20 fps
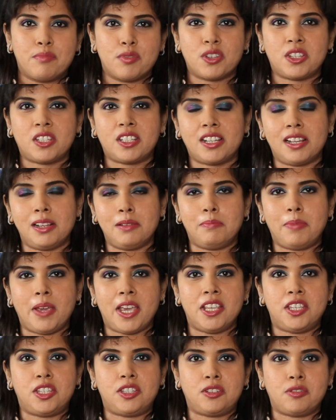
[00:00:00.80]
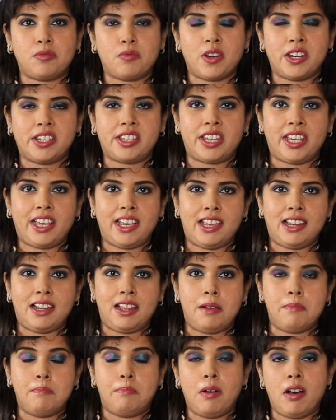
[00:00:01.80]
Bristol-based
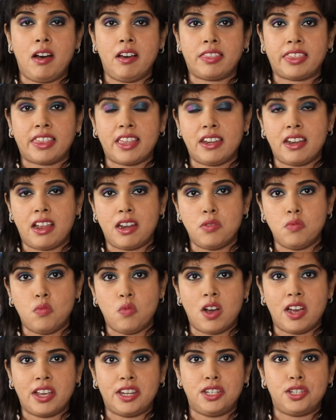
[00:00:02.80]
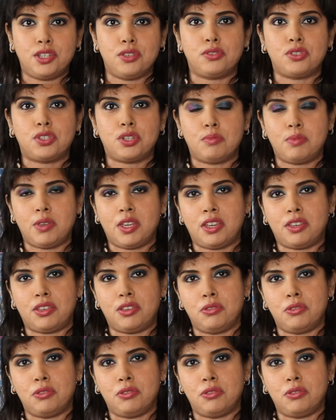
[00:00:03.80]
retailer Bath and Unwind used to be a